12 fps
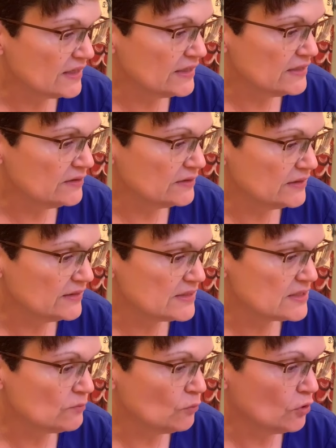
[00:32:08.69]
I need to
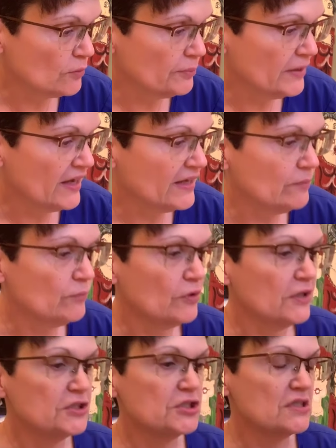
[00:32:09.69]
get some more paint
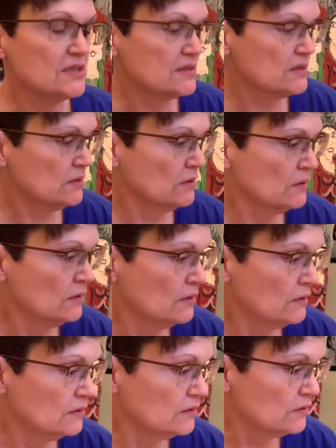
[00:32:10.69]
brushes
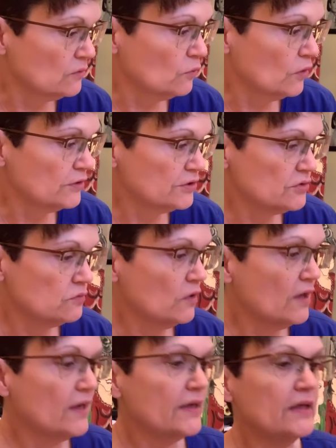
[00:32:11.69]
in the worst
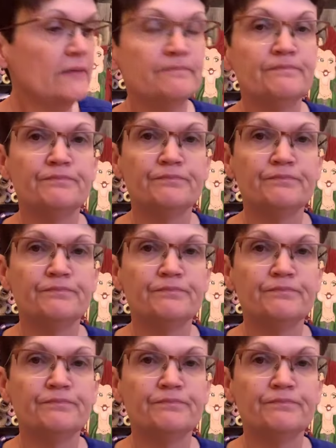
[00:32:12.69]
way.